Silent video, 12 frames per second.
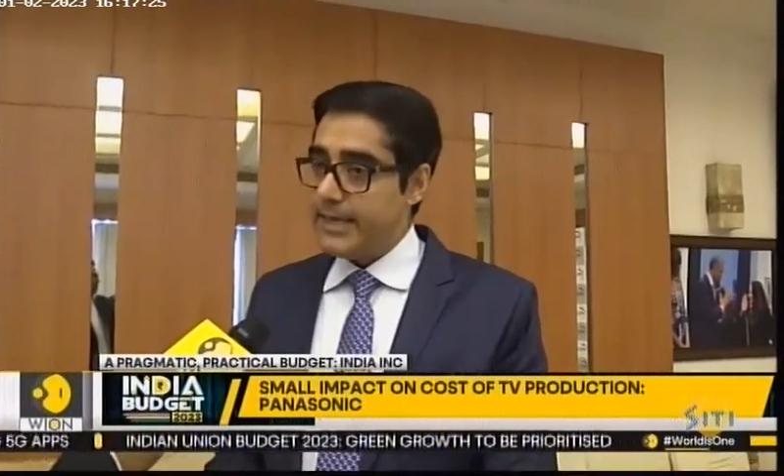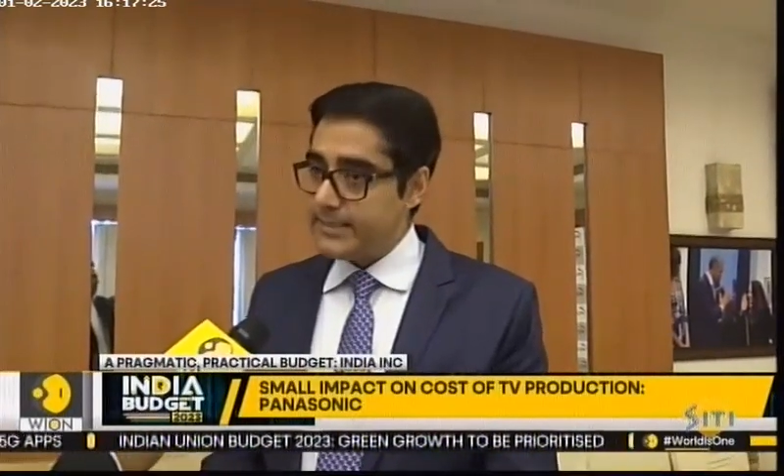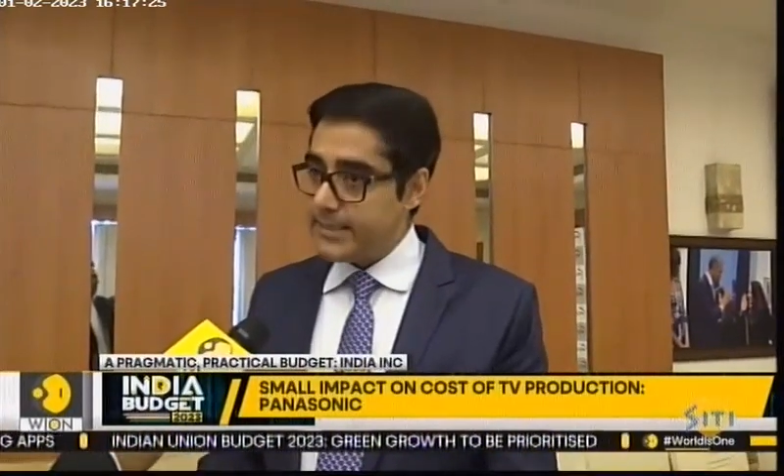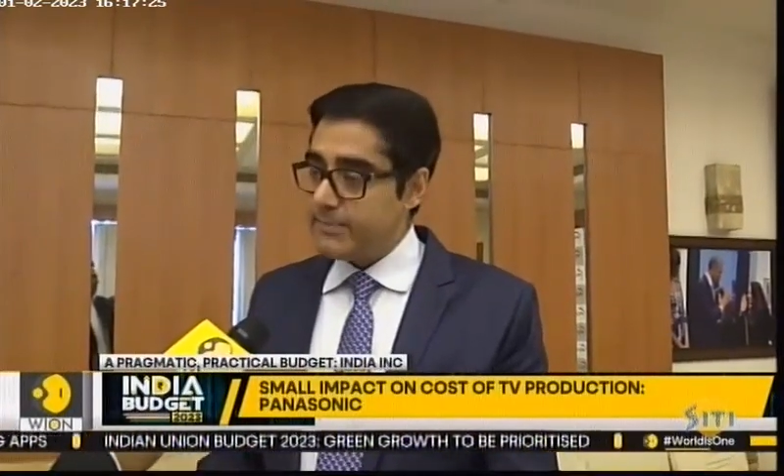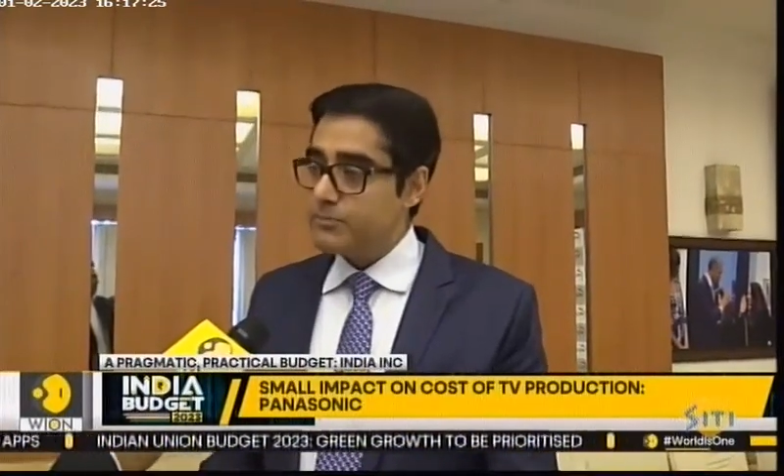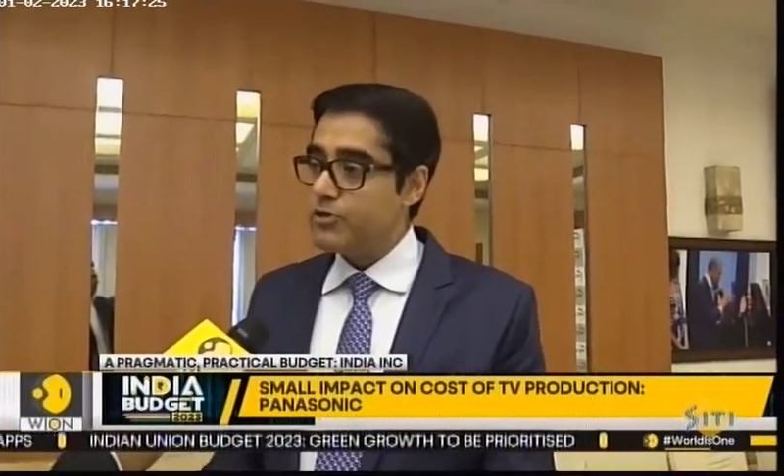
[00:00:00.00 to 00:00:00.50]

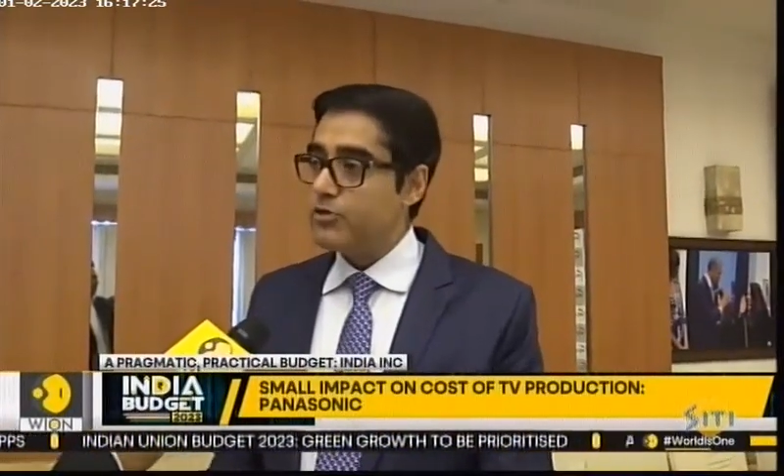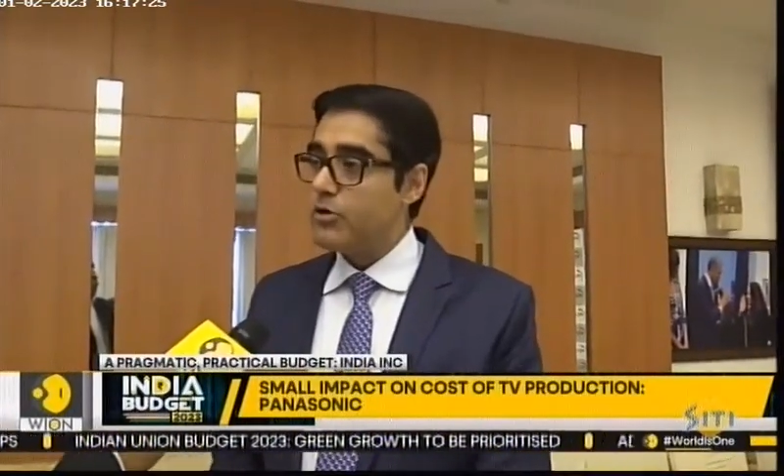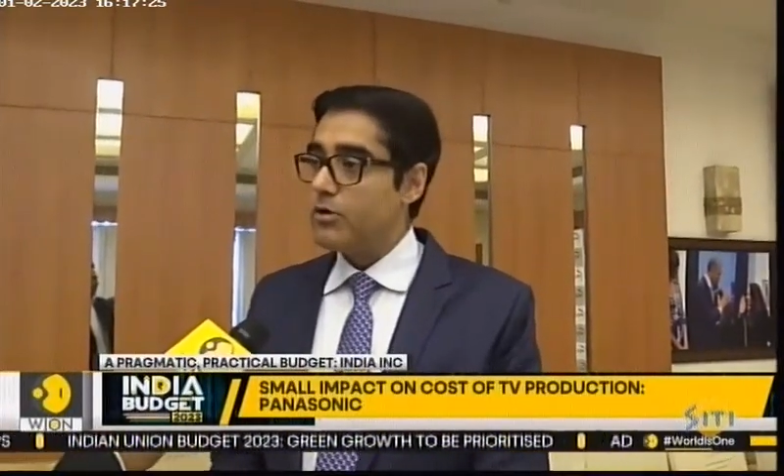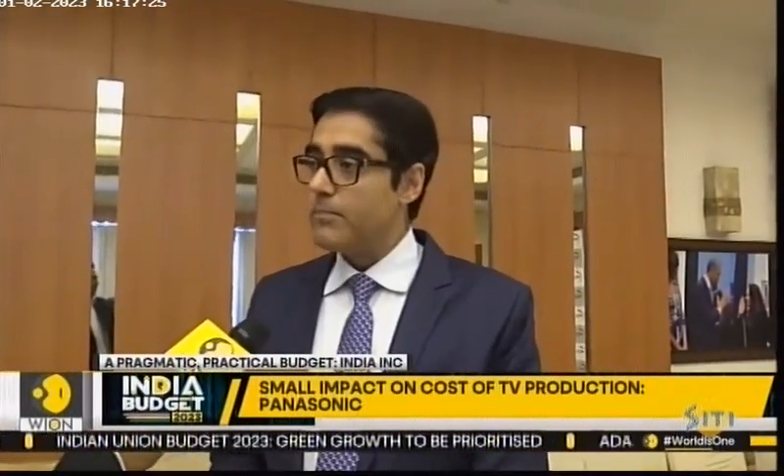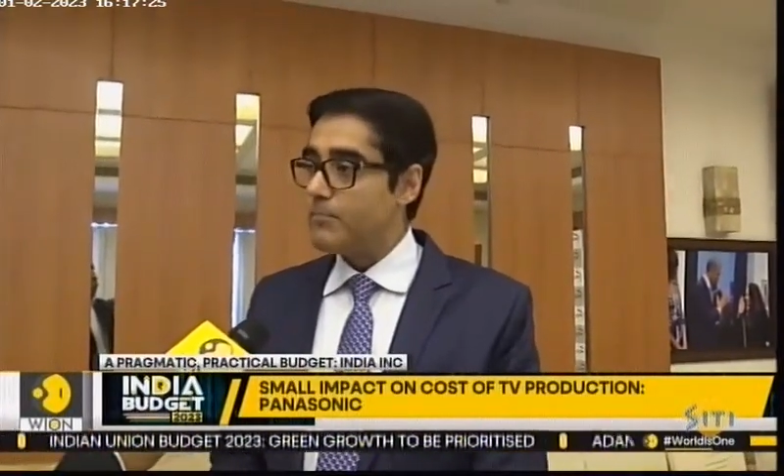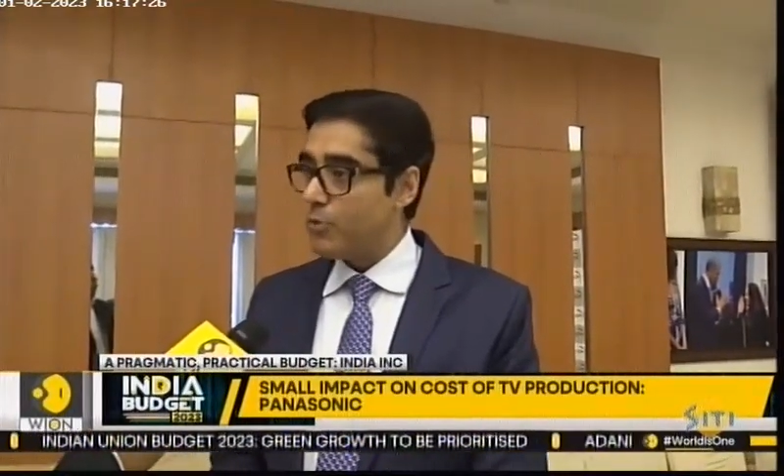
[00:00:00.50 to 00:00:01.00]
exemption
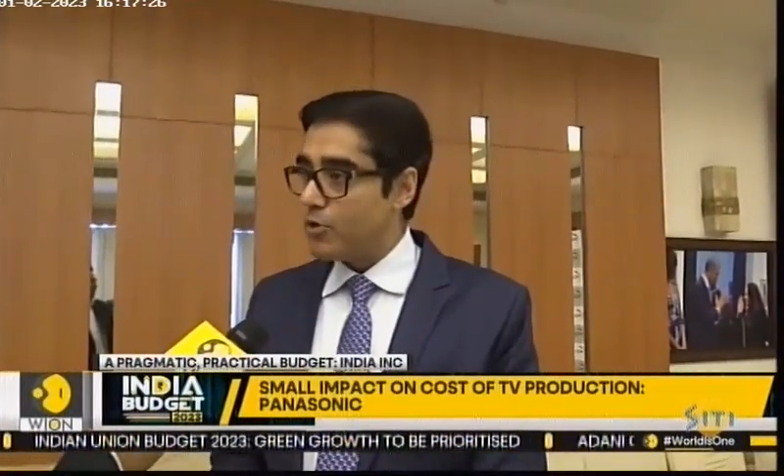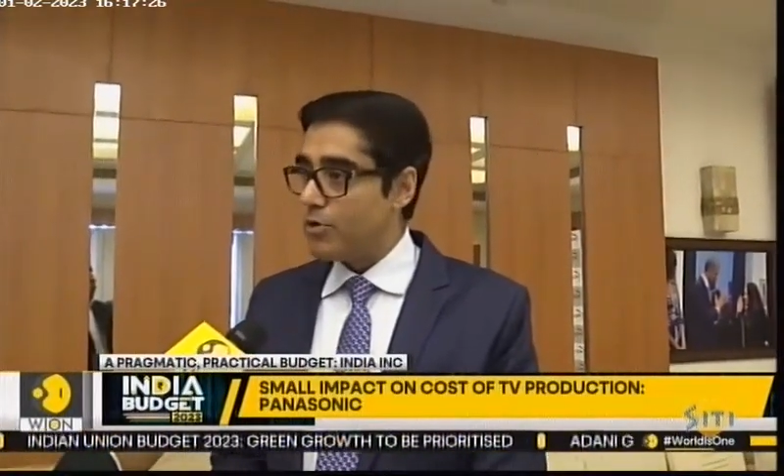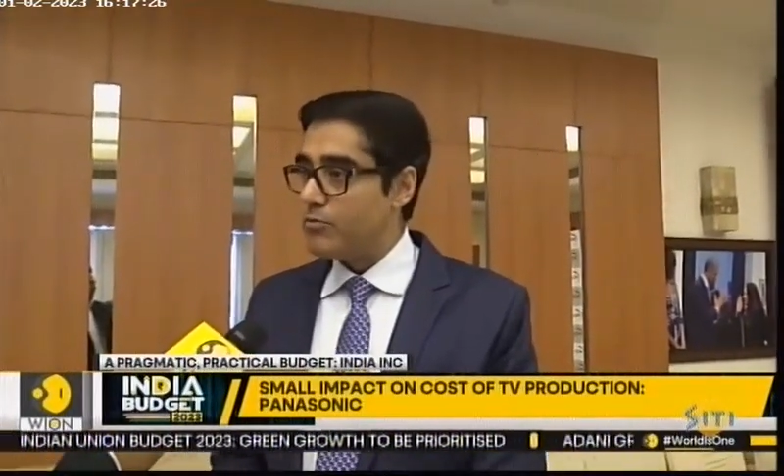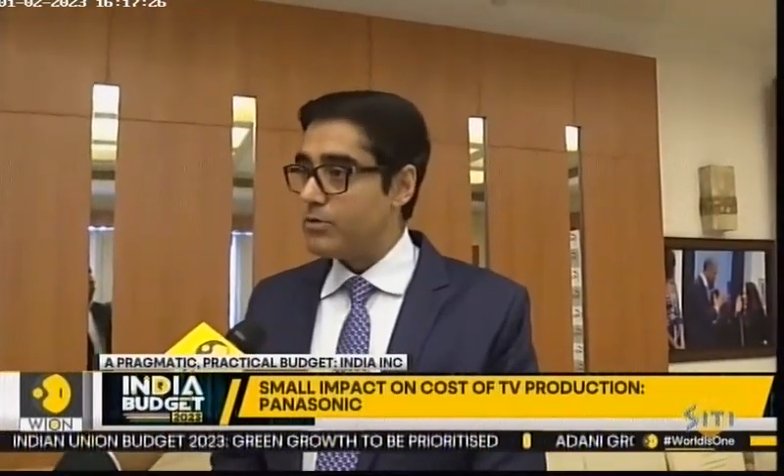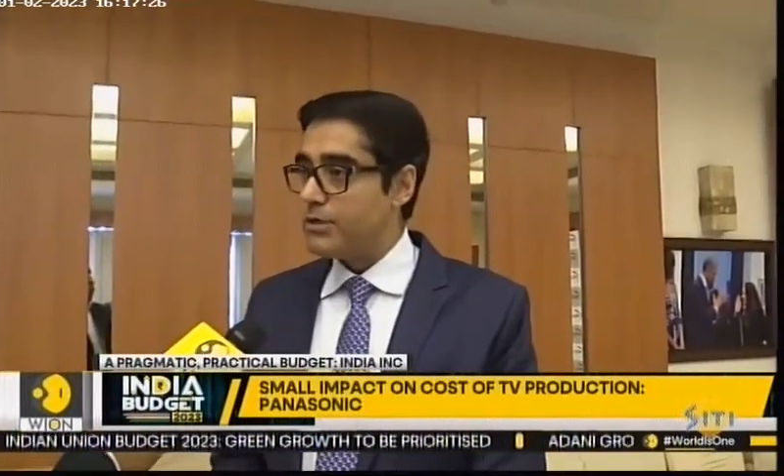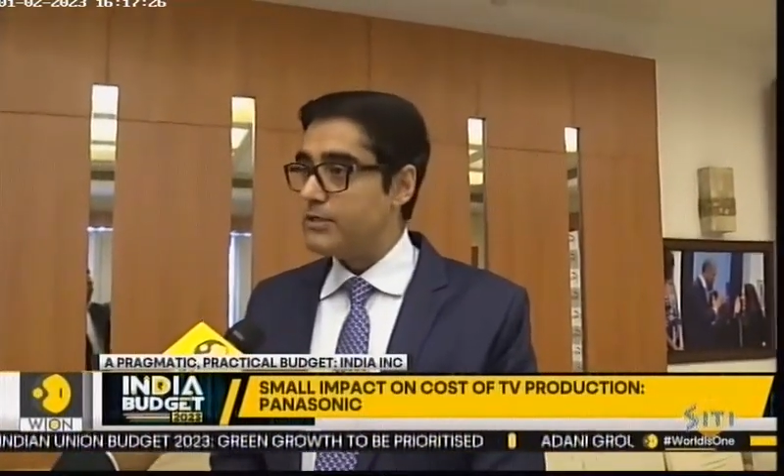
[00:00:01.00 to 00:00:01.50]
on
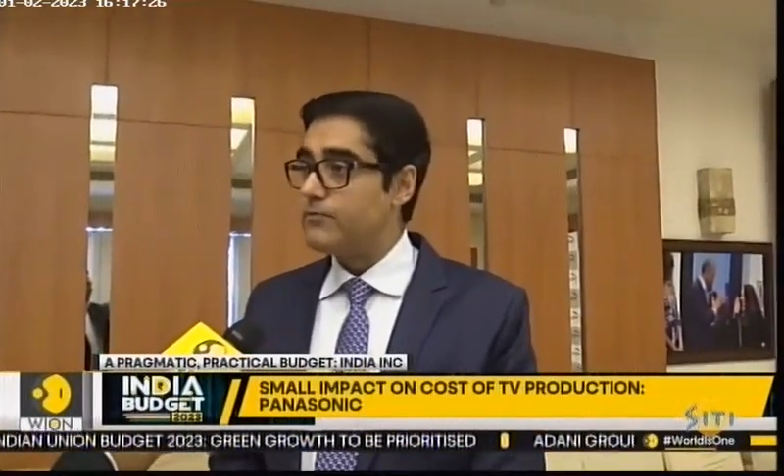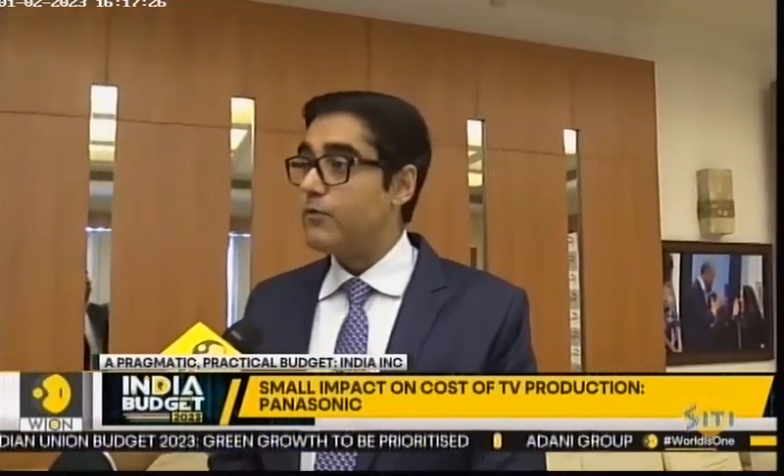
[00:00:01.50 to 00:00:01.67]
import duties